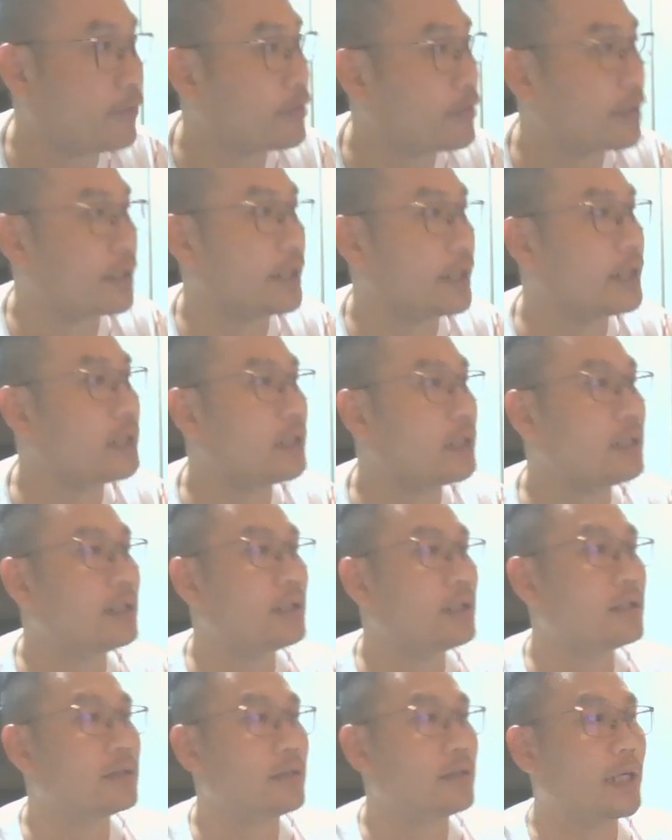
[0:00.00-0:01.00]
everything,
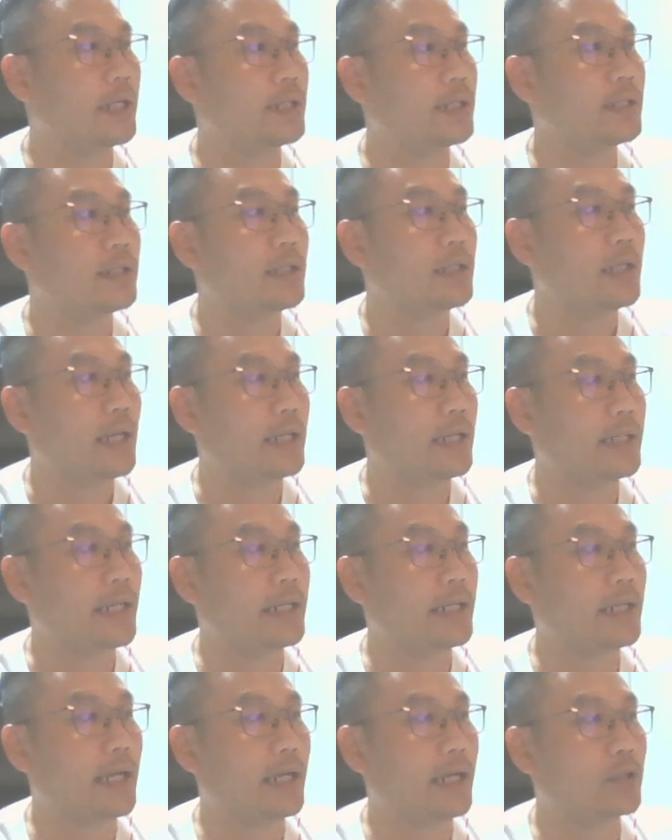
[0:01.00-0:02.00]
right? And
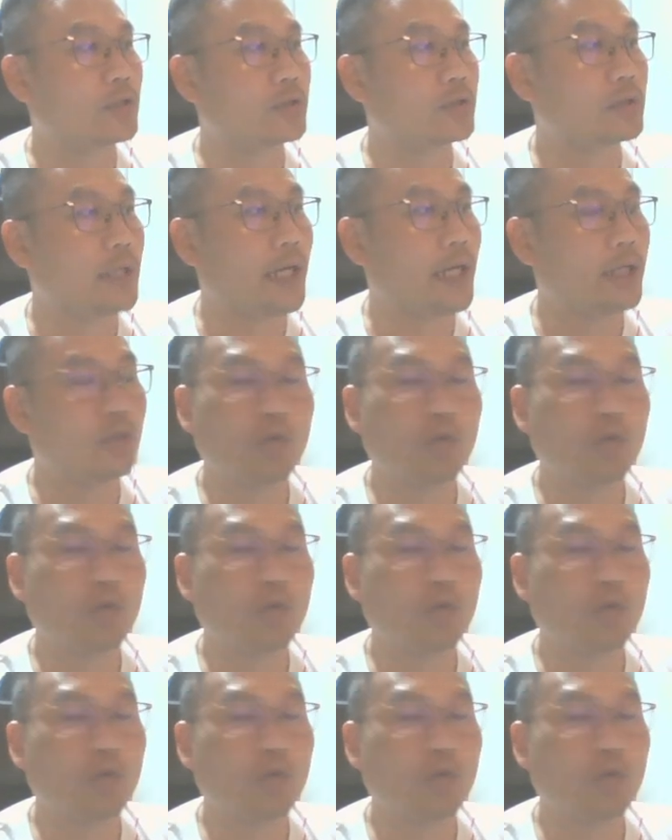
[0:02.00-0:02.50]
then I